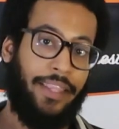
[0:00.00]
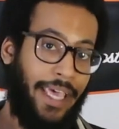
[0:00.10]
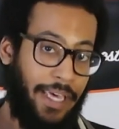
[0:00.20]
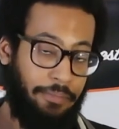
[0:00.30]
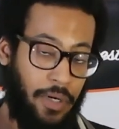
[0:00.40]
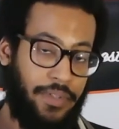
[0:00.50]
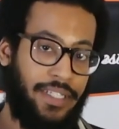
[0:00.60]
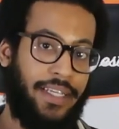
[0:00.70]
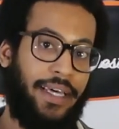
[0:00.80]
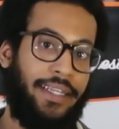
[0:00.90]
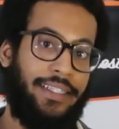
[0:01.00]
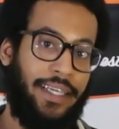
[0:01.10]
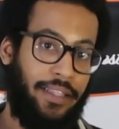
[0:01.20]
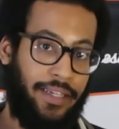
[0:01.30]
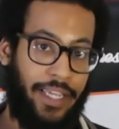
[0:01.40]
they have both decided
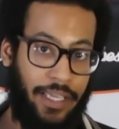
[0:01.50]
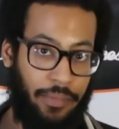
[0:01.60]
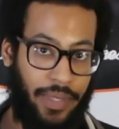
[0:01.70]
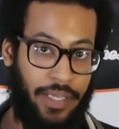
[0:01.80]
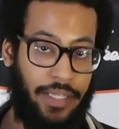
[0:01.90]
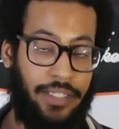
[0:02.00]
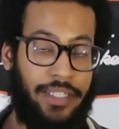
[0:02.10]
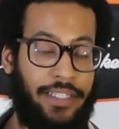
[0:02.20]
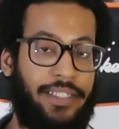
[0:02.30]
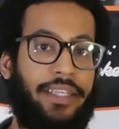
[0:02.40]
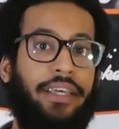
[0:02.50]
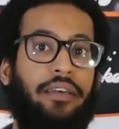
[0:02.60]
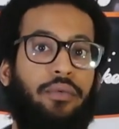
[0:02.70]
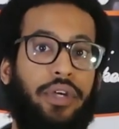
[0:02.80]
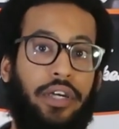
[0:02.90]
to end their campaigns and
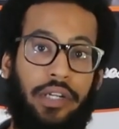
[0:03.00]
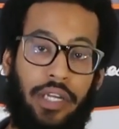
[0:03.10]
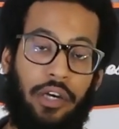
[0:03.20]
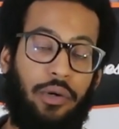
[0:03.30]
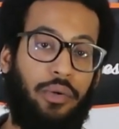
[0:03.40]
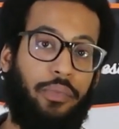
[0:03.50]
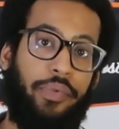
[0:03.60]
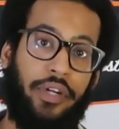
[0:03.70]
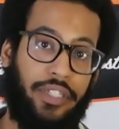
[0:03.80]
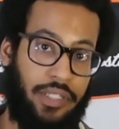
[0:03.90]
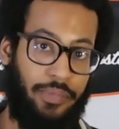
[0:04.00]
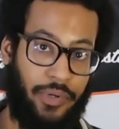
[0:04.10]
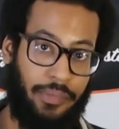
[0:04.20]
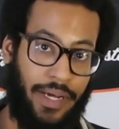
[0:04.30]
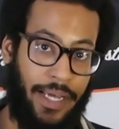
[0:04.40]
say, we're gonna go put our
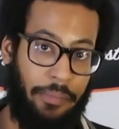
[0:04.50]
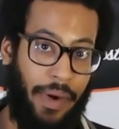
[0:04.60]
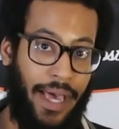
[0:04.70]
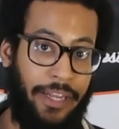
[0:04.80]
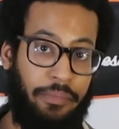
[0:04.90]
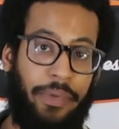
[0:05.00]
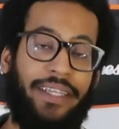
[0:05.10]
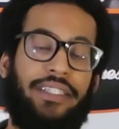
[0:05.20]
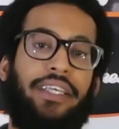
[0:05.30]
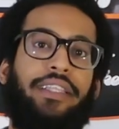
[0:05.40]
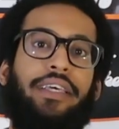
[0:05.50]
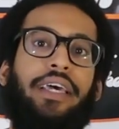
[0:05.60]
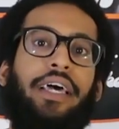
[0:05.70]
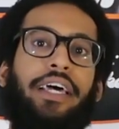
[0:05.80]
support behind Biden, basically